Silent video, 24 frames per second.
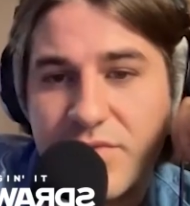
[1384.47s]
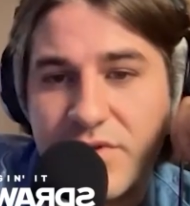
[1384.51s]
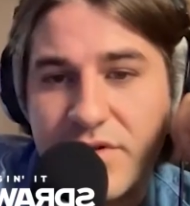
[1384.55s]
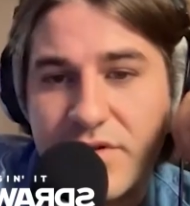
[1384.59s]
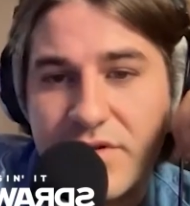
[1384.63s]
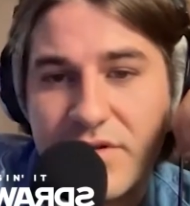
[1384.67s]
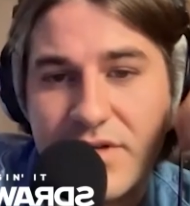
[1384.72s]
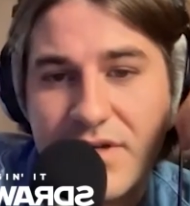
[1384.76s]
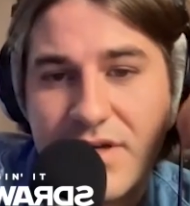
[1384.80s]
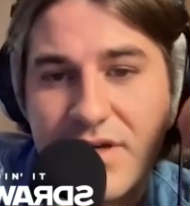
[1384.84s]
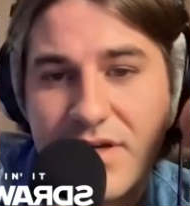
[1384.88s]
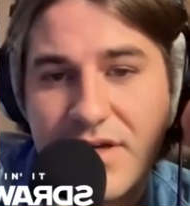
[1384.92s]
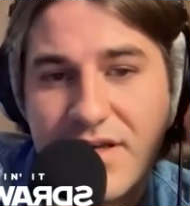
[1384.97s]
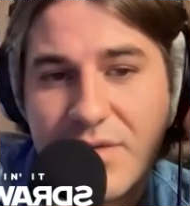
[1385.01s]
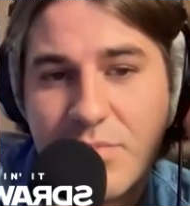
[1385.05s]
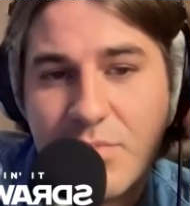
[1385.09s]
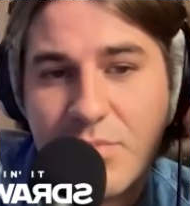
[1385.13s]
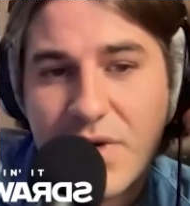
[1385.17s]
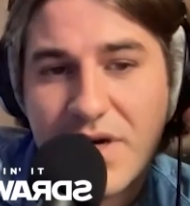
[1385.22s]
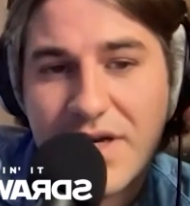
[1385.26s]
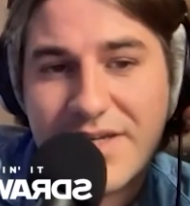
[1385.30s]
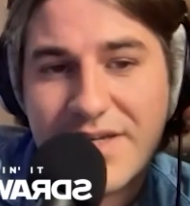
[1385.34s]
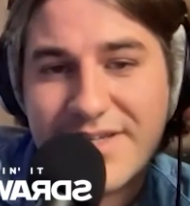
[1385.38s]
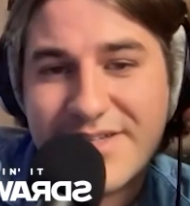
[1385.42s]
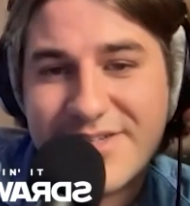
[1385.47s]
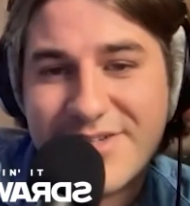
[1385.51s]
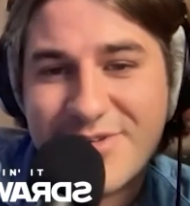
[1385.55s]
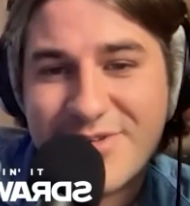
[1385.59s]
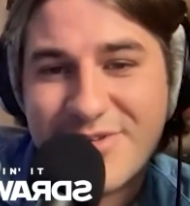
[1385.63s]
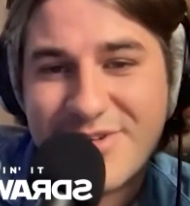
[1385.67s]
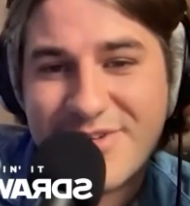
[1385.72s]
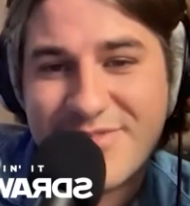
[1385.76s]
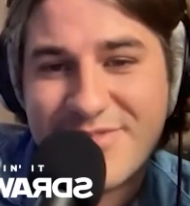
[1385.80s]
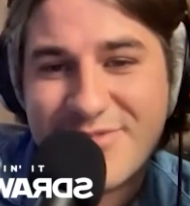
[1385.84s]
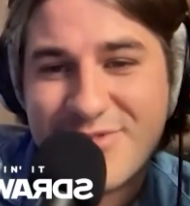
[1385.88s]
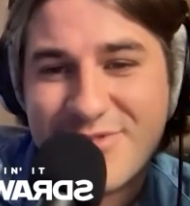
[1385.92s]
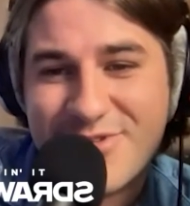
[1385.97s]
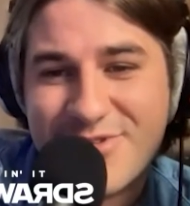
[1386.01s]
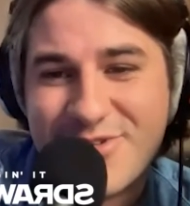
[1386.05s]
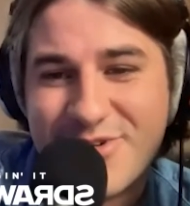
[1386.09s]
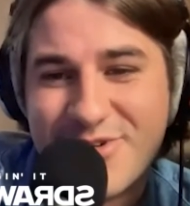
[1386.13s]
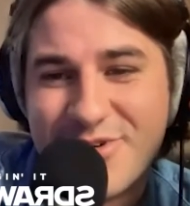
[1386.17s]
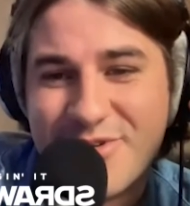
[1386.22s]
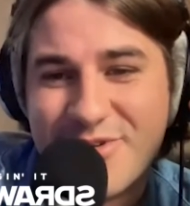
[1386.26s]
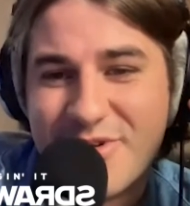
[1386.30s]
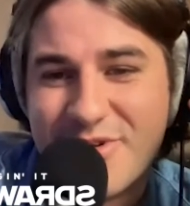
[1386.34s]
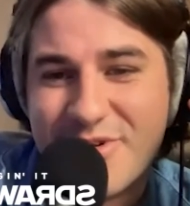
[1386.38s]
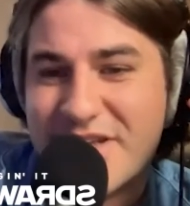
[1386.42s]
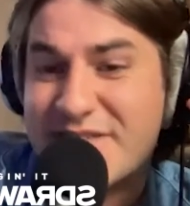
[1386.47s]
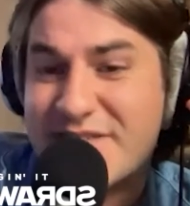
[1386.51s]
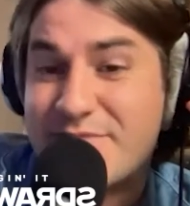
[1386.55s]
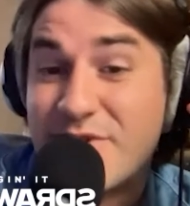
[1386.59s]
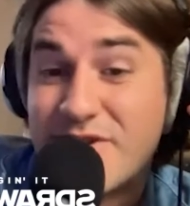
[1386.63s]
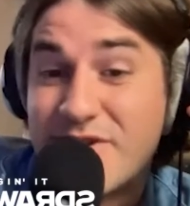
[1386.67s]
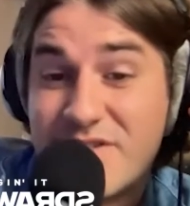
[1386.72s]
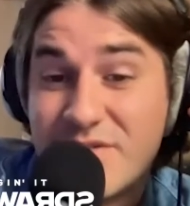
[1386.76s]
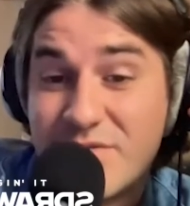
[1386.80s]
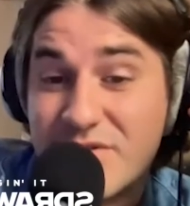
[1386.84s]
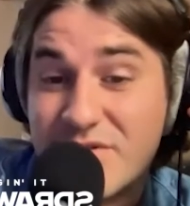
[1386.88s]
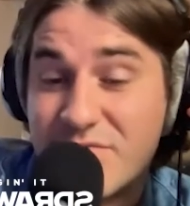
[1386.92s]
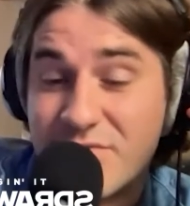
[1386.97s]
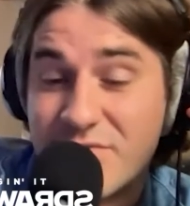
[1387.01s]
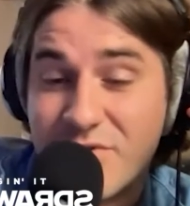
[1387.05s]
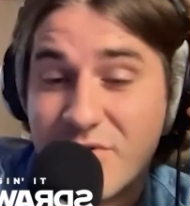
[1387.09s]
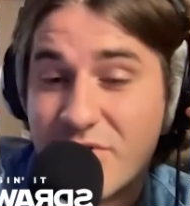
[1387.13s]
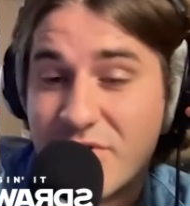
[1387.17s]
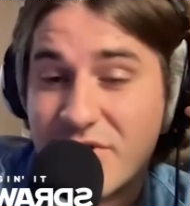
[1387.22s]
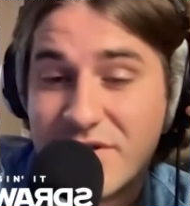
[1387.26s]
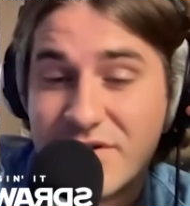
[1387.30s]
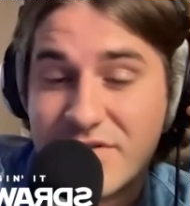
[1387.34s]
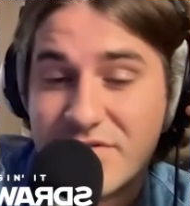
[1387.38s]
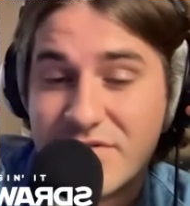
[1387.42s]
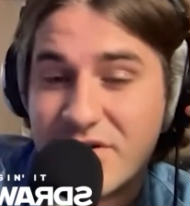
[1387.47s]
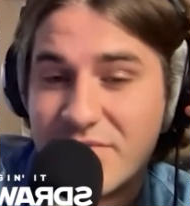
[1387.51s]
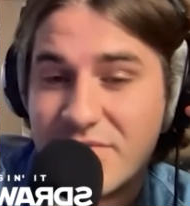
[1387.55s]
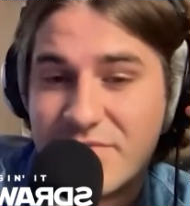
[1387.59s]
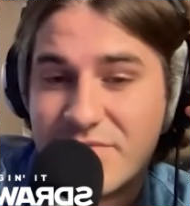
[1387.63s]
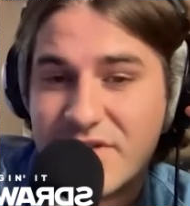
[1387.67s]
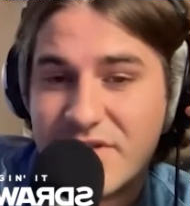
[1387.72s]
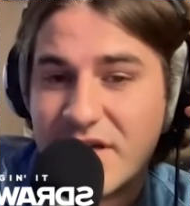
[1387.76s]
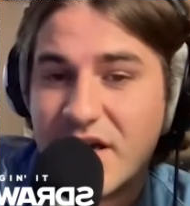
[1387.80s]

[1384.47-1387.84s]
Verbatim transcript: and kind of get back into it for sure, especially with recording drums.